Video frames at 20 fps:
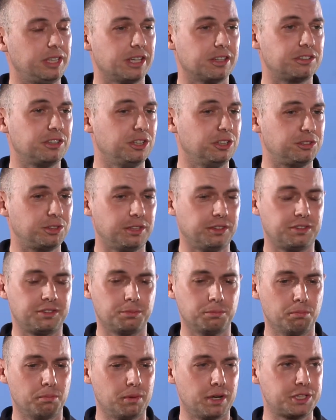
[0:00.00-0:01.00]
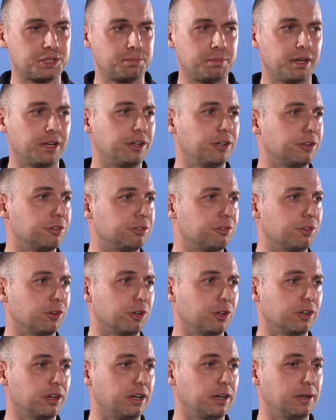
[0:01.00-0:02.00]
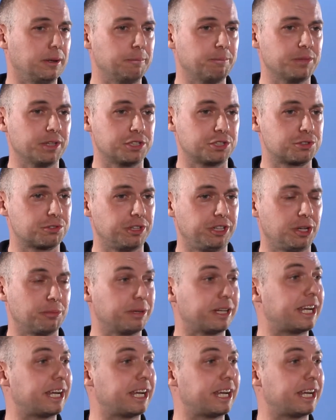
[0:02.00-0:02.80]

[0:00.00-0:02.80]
Yes, it's much better for a straight-up